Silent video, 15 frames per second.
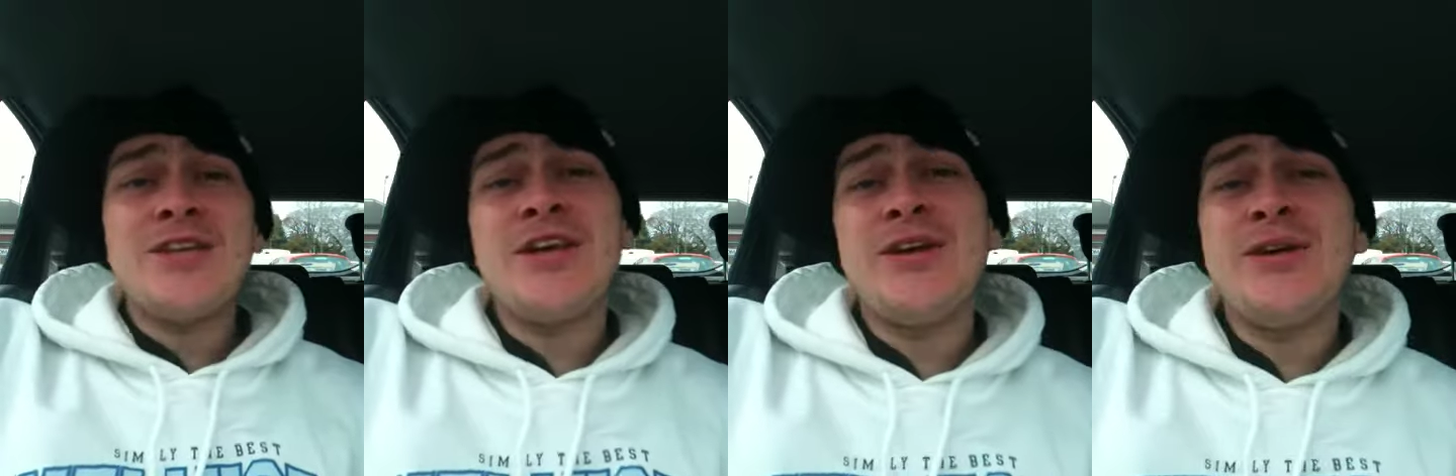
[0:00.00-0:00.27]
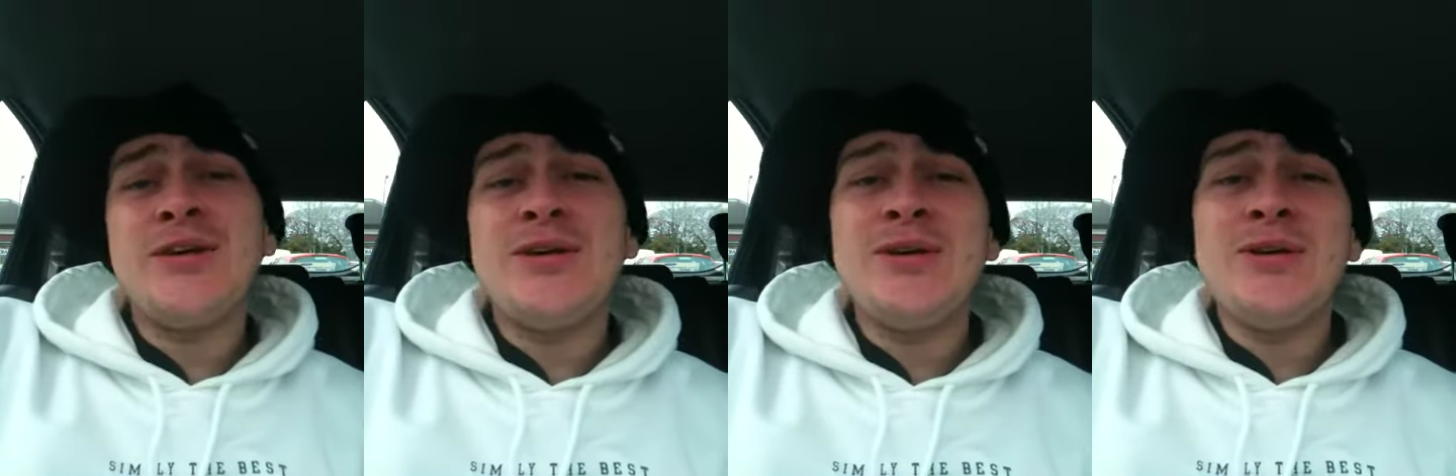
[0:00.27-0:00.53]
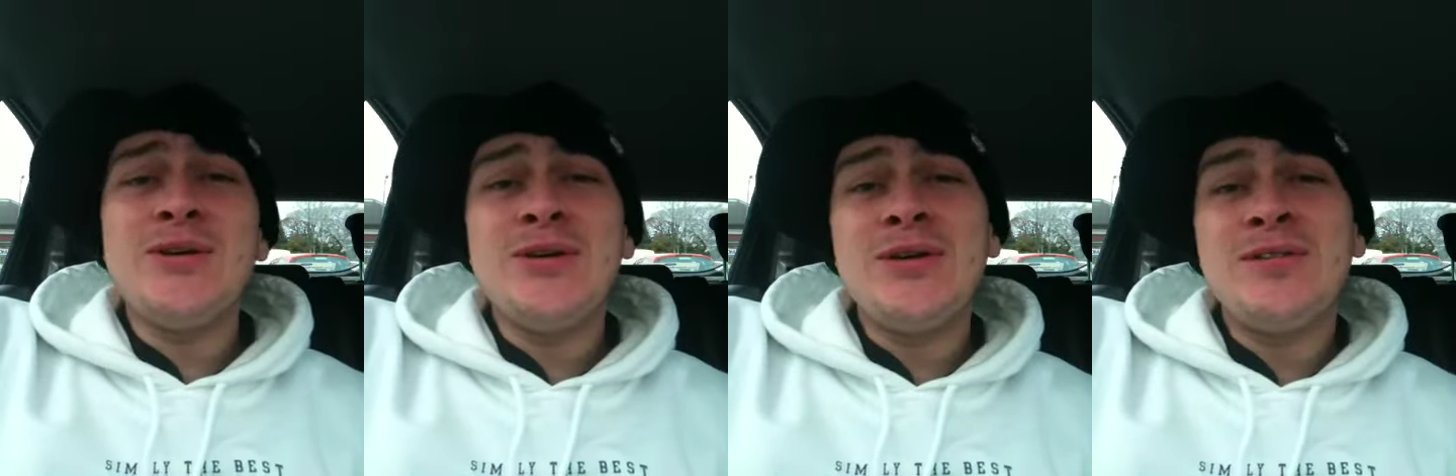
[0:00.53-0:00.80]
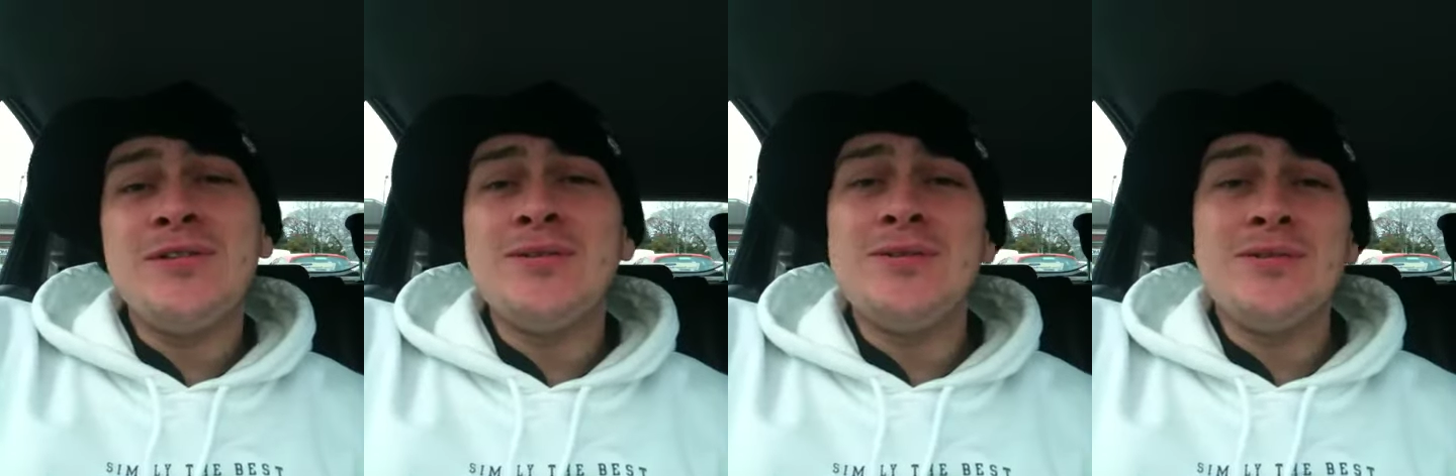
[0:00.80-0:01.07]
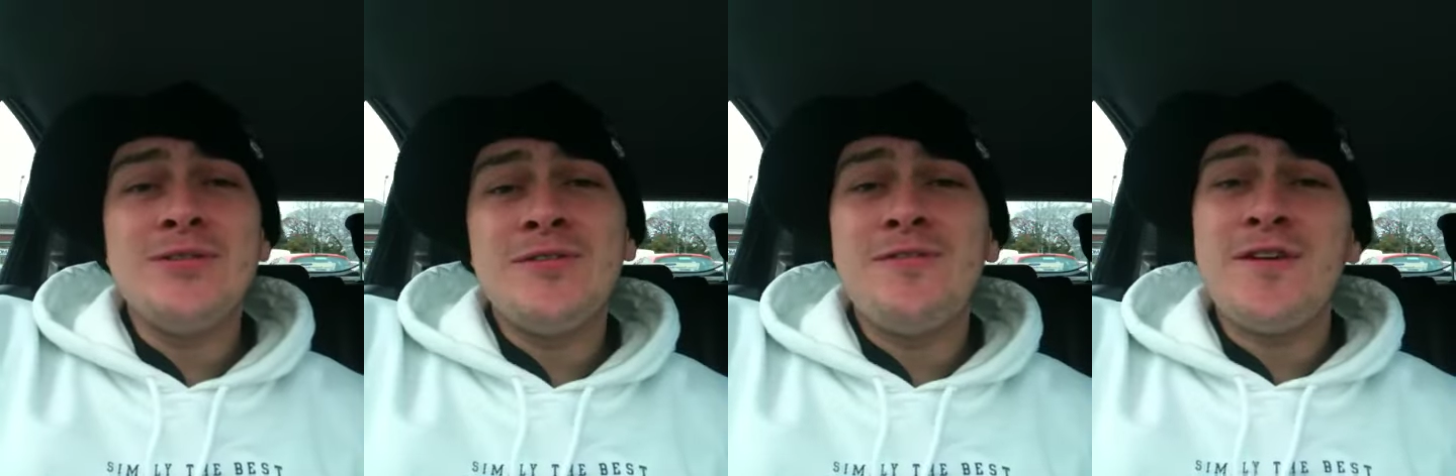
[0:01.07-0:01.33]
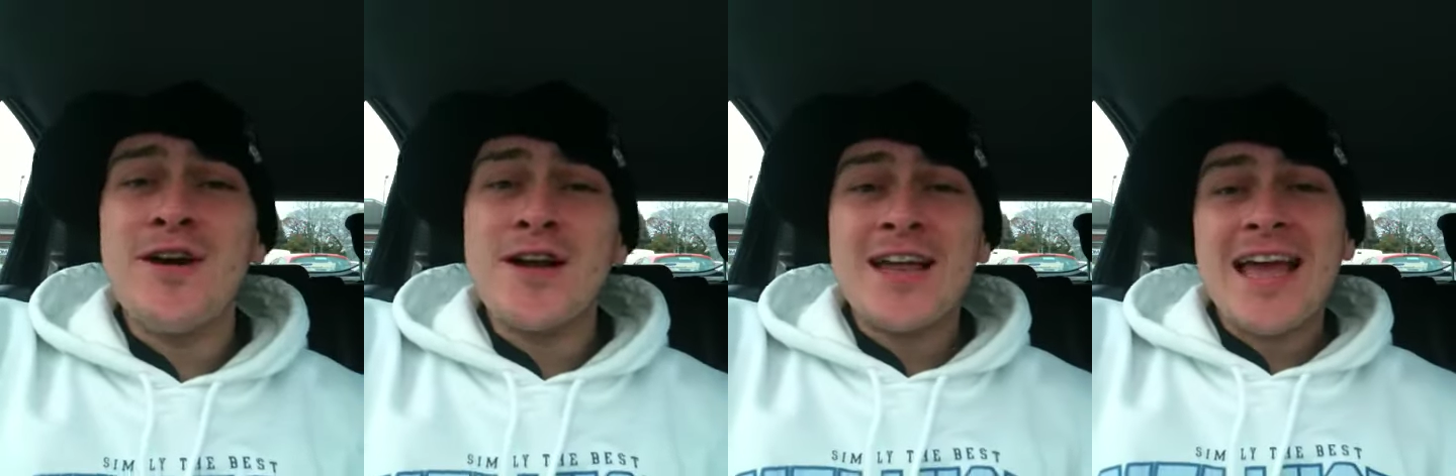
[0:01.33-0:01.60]
you,
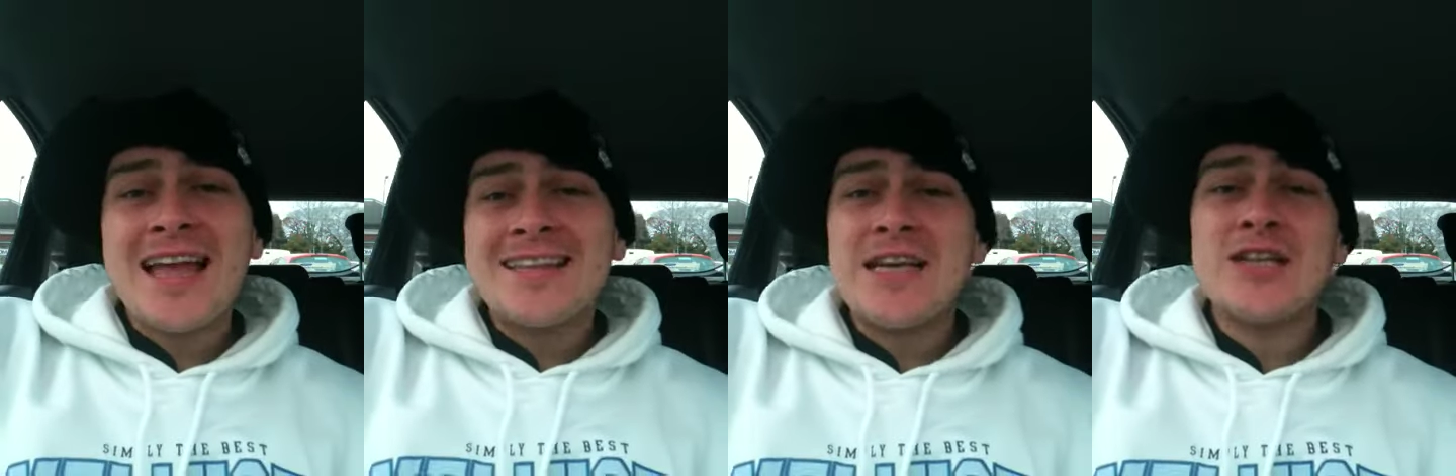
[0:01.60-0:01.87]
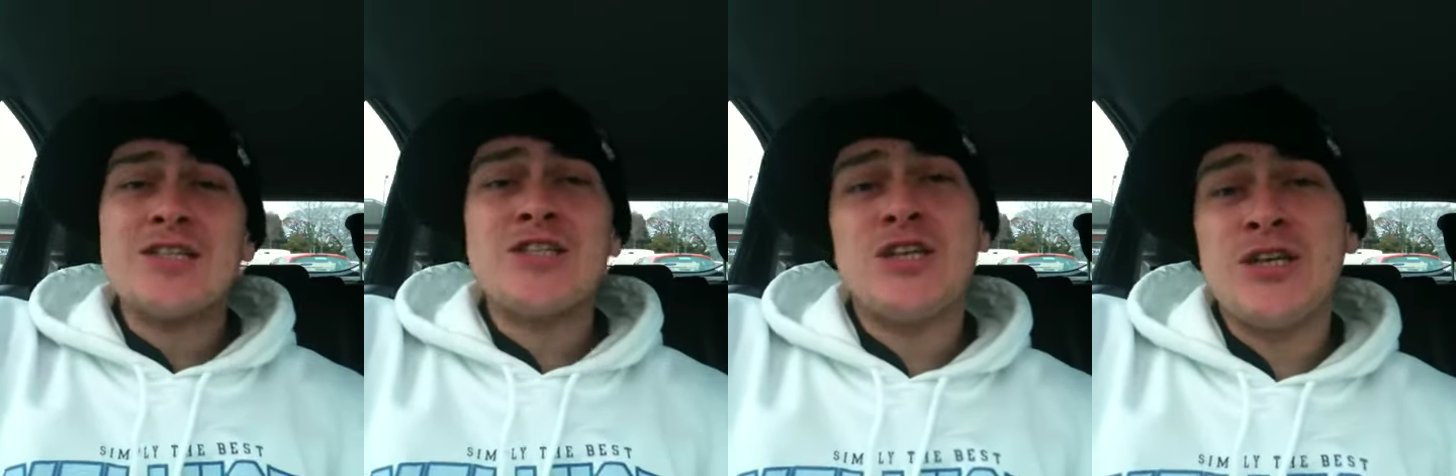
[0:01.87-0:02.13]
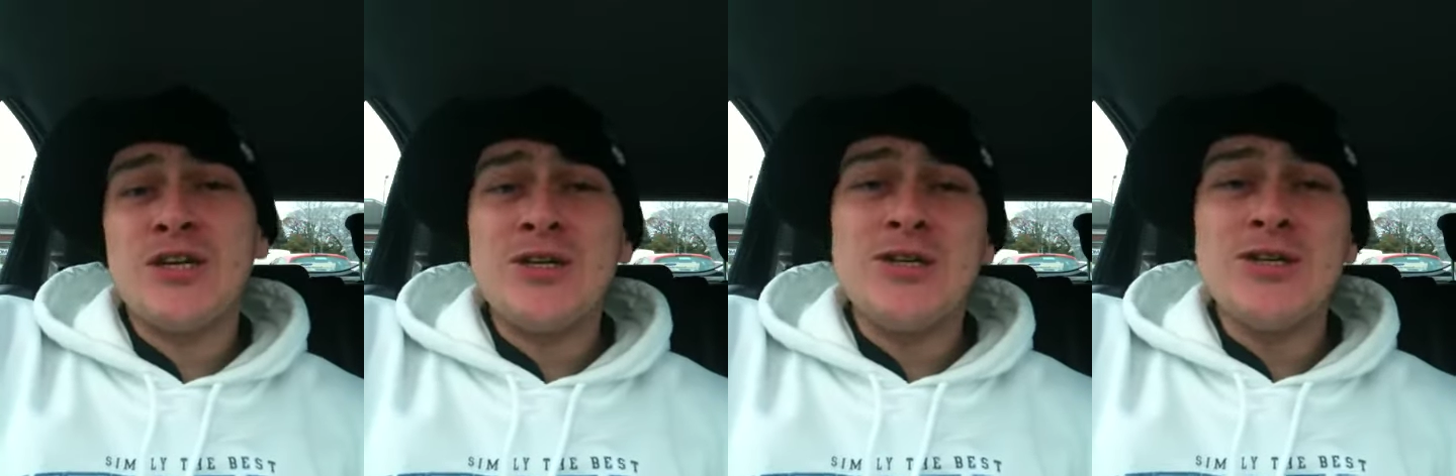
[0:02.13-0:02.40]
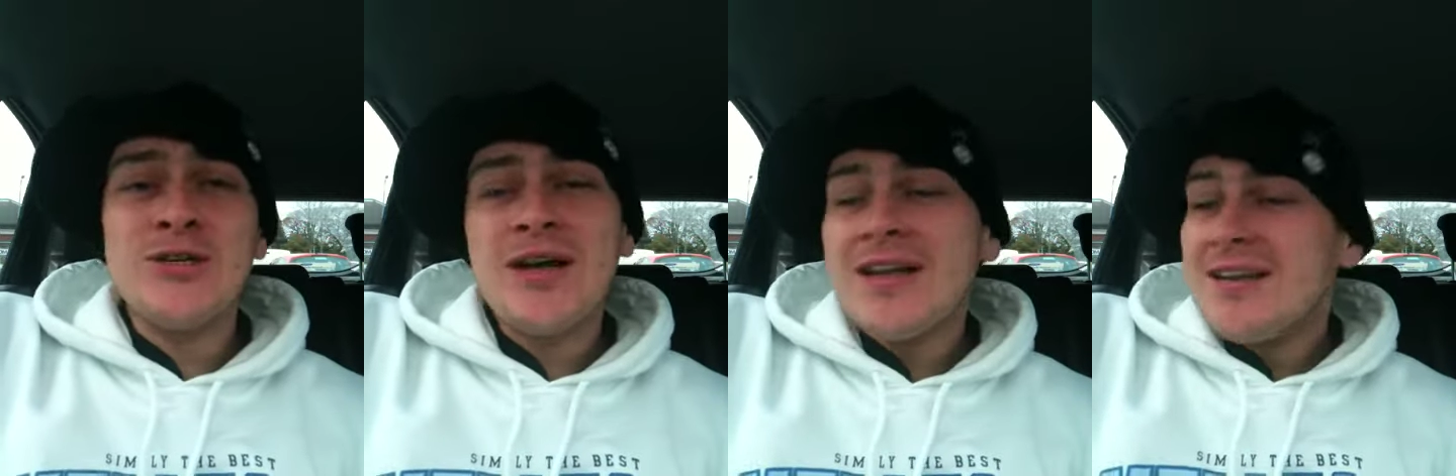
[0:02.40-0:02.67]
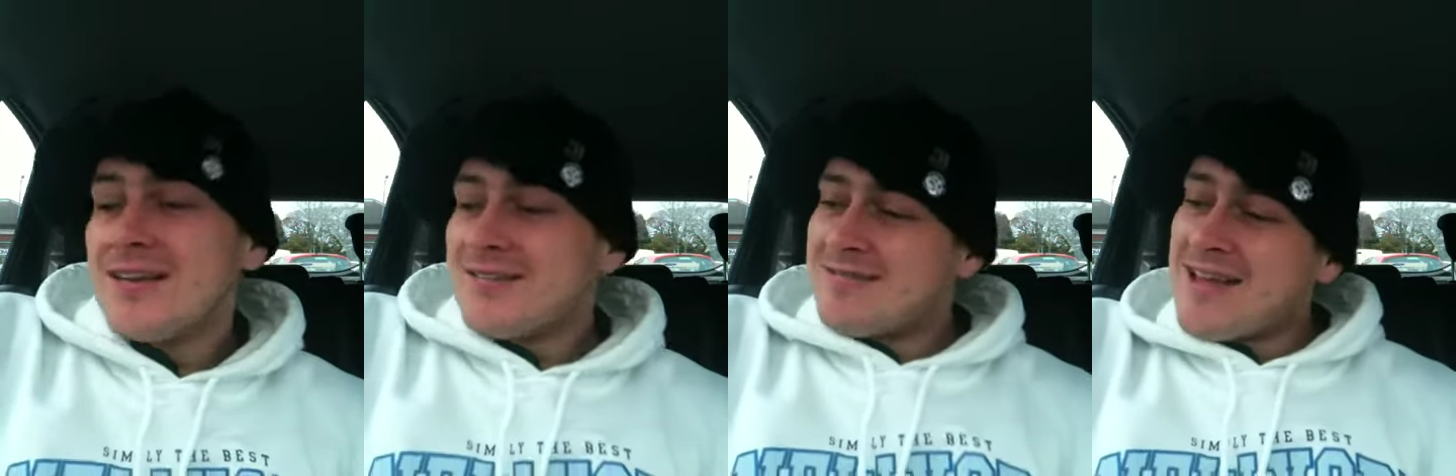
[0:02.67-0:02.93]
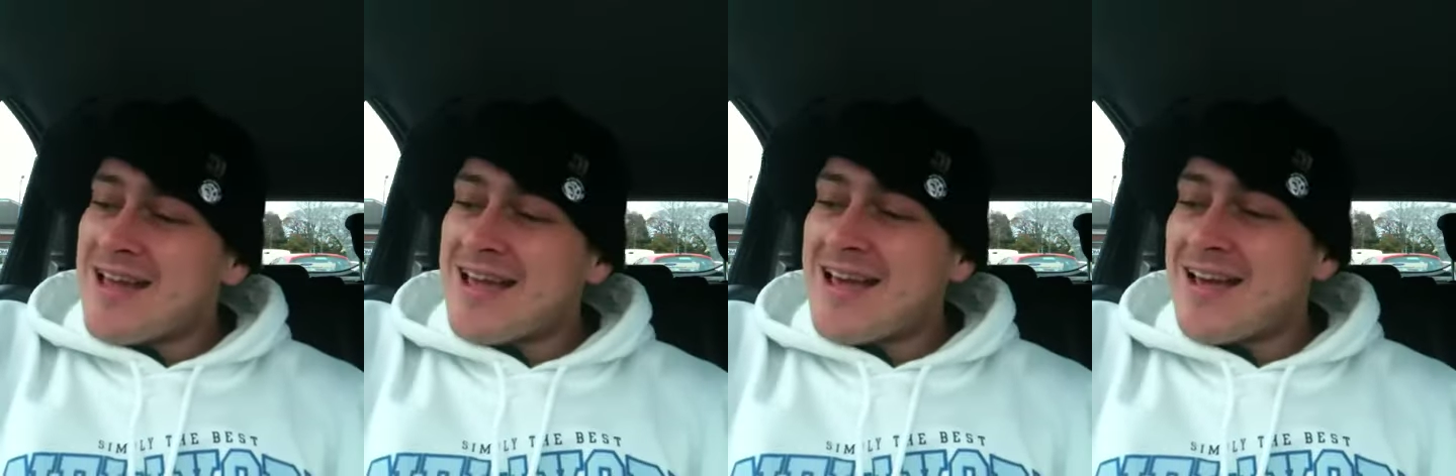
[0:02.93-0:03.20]
forget the two,
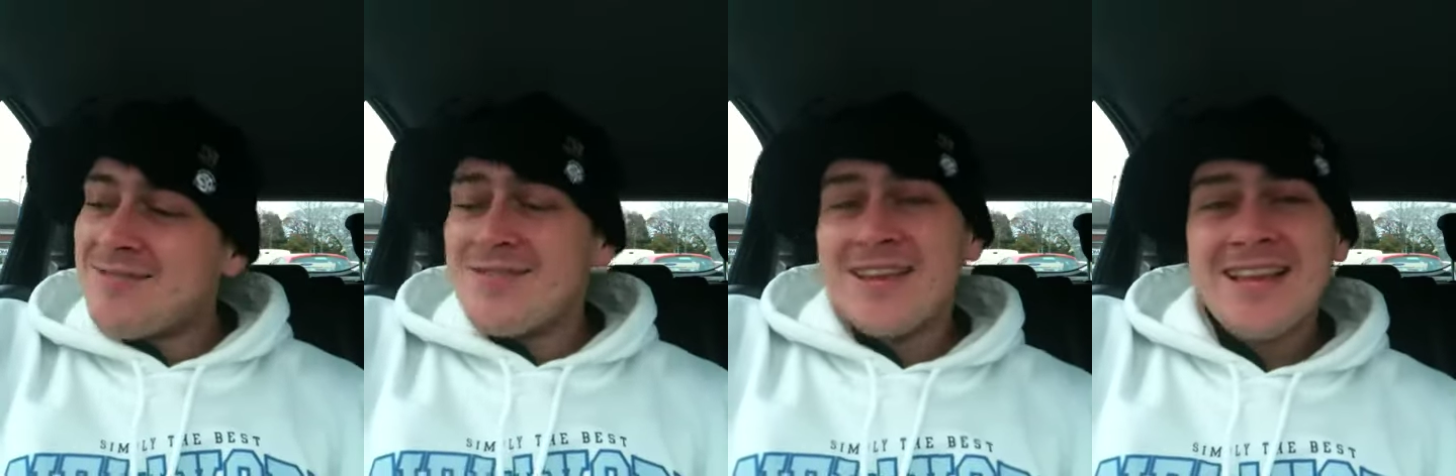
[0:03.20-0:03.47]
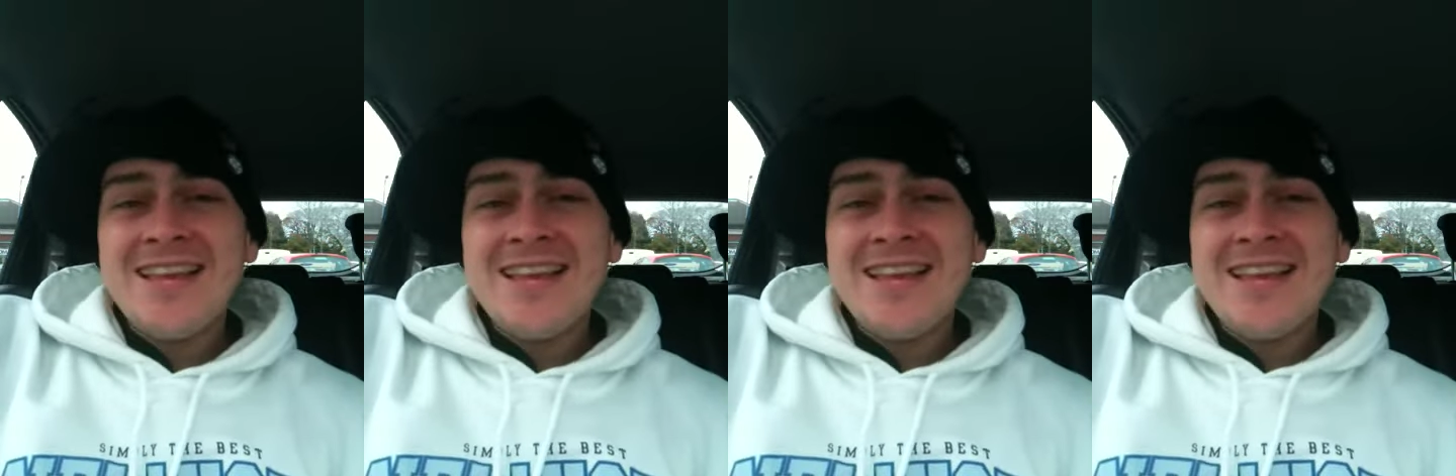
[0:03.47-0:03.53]
and